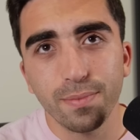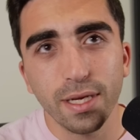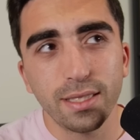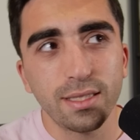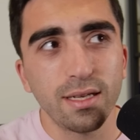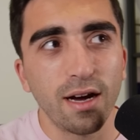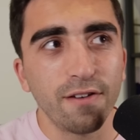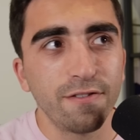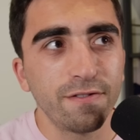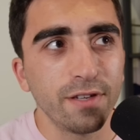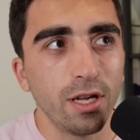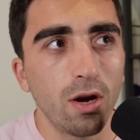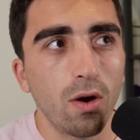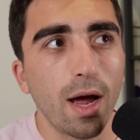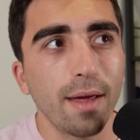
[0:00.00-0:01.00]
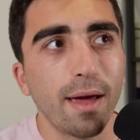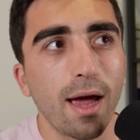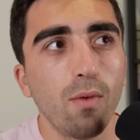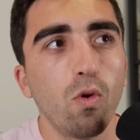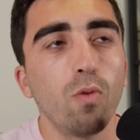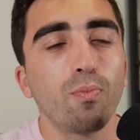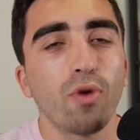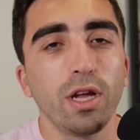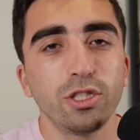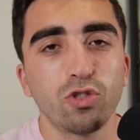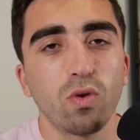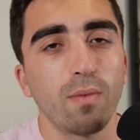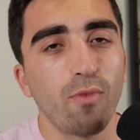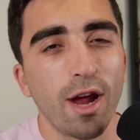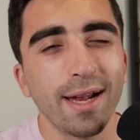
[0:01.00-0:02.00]
It's tough. You know, I won't
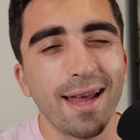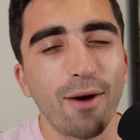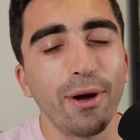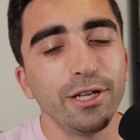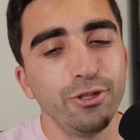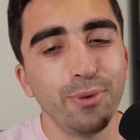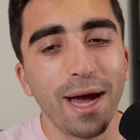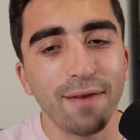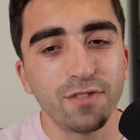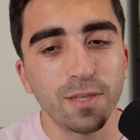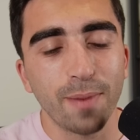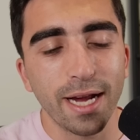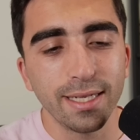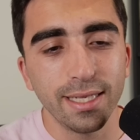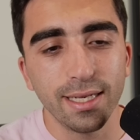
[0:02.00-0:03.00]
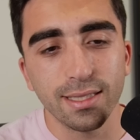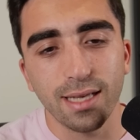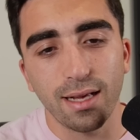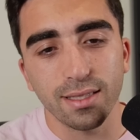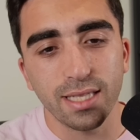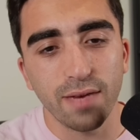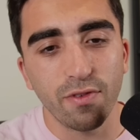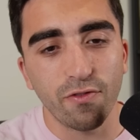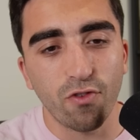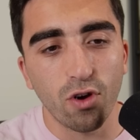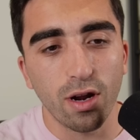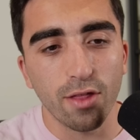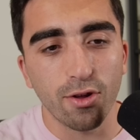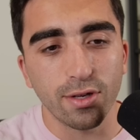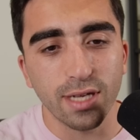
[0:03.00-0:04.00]
brainstorm right now. I do have some ideas. I'll save it for
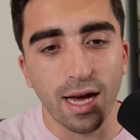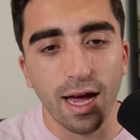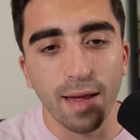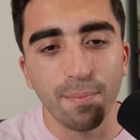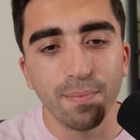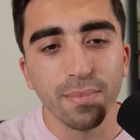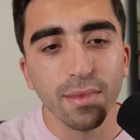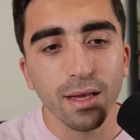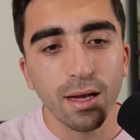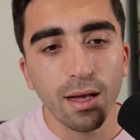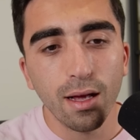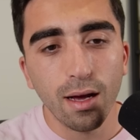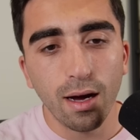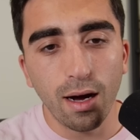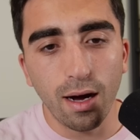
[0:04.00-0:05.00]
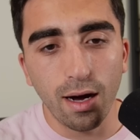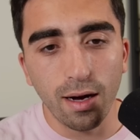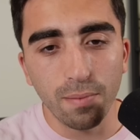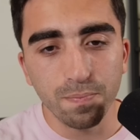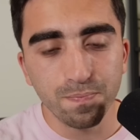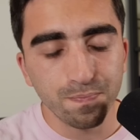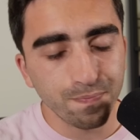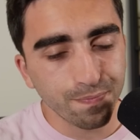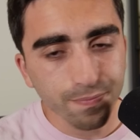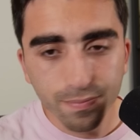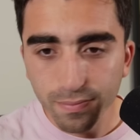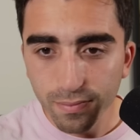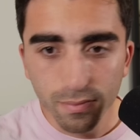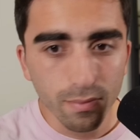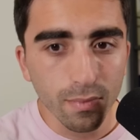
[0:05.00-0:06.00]
another time.
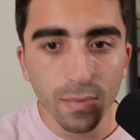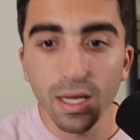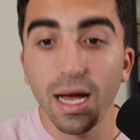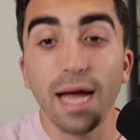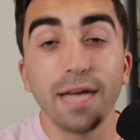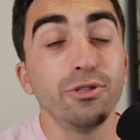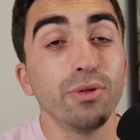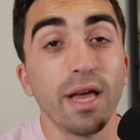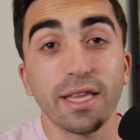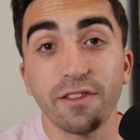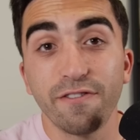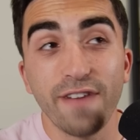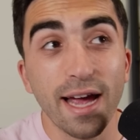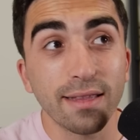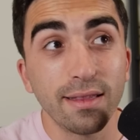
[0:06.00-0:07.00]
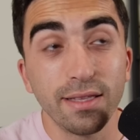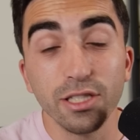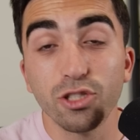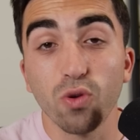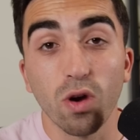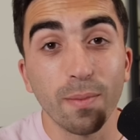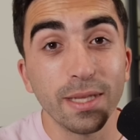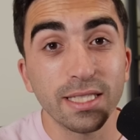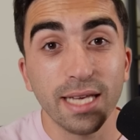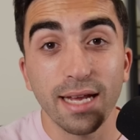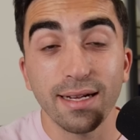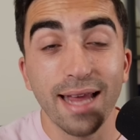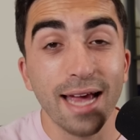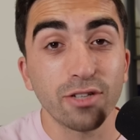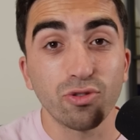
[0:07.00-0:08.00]
I do like the fact that these tournaments get
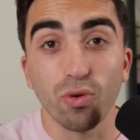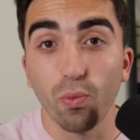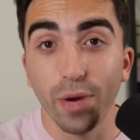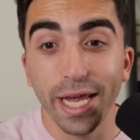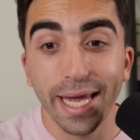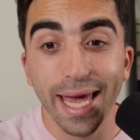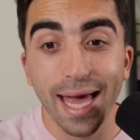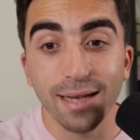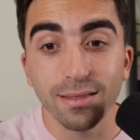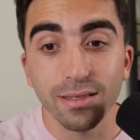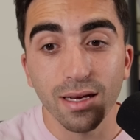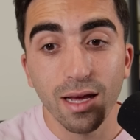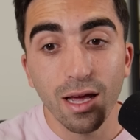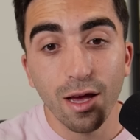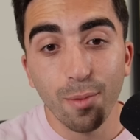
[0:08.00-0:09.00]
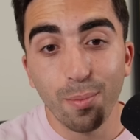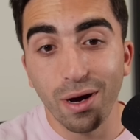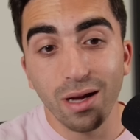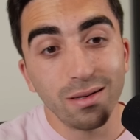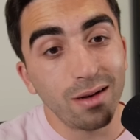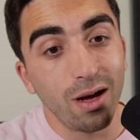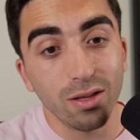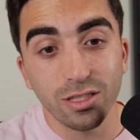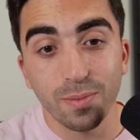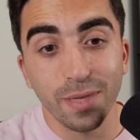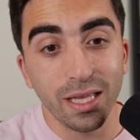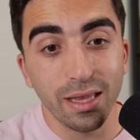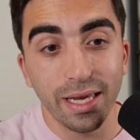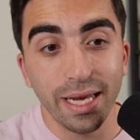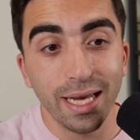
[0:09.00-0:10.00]
an extra weekend, but
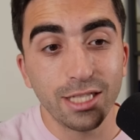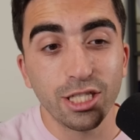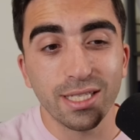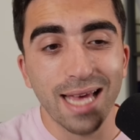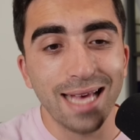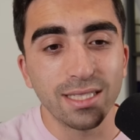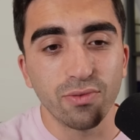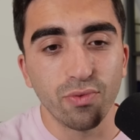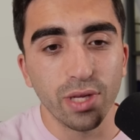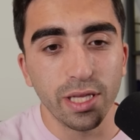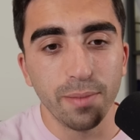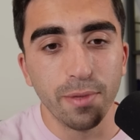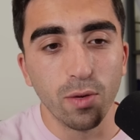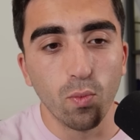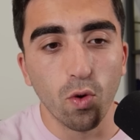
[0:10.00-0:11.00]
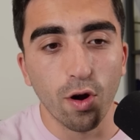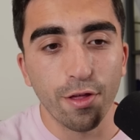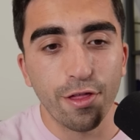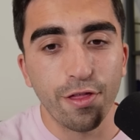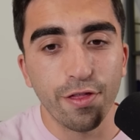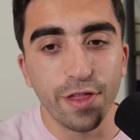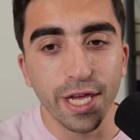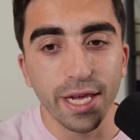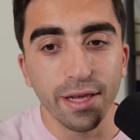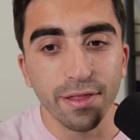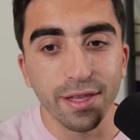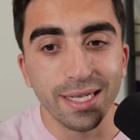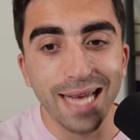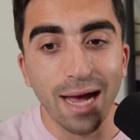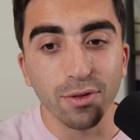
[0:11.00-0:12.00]
ultimately it just hasn't really been worth the
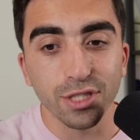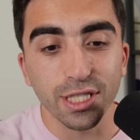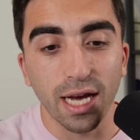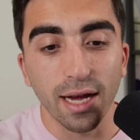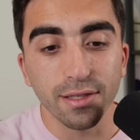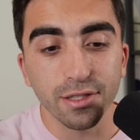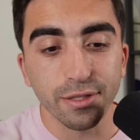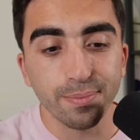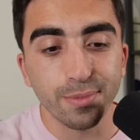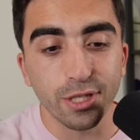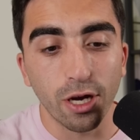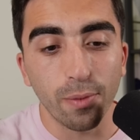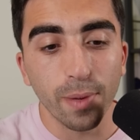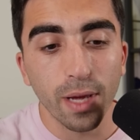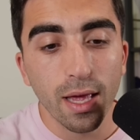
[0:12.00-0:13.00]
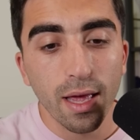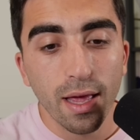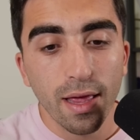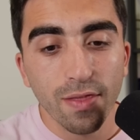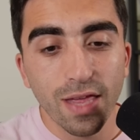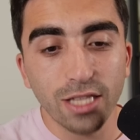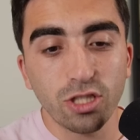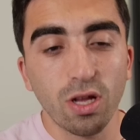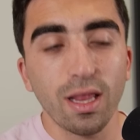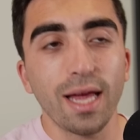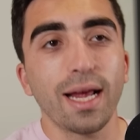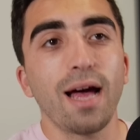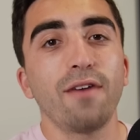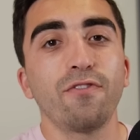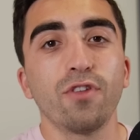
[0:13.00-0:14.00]
downsides. So that's all I
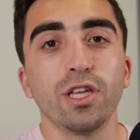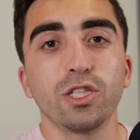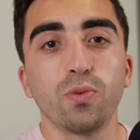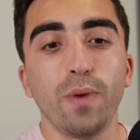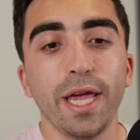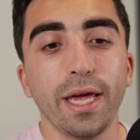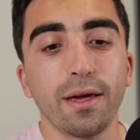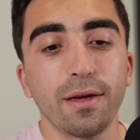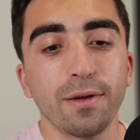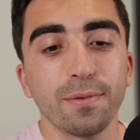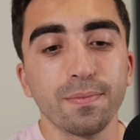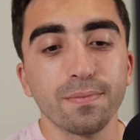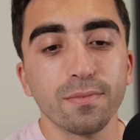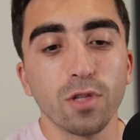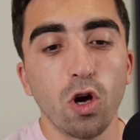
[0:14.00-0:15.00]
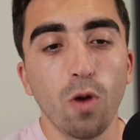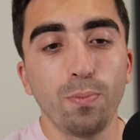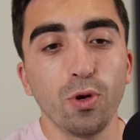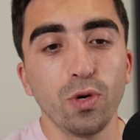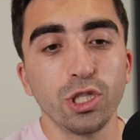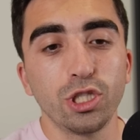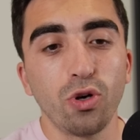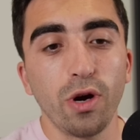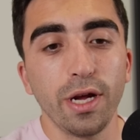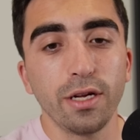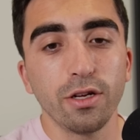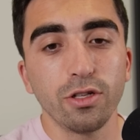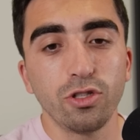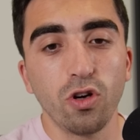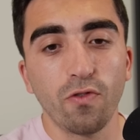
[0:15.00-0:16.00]
got for this week. Hope you enjoyed.
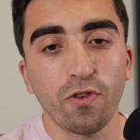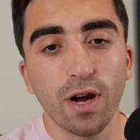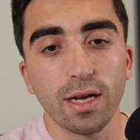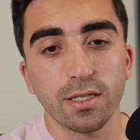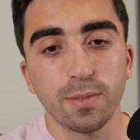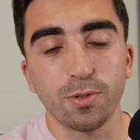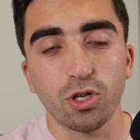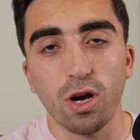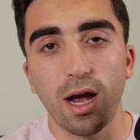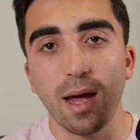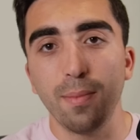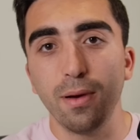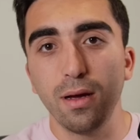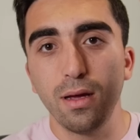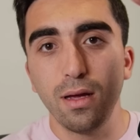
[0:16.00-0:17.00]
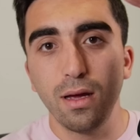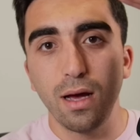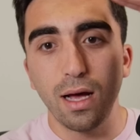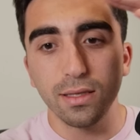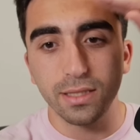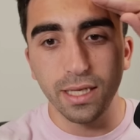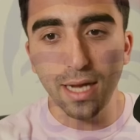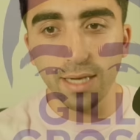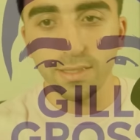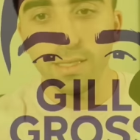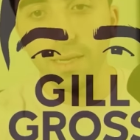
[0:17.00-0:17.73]
Don't forget to subscribe. I'll see you next time.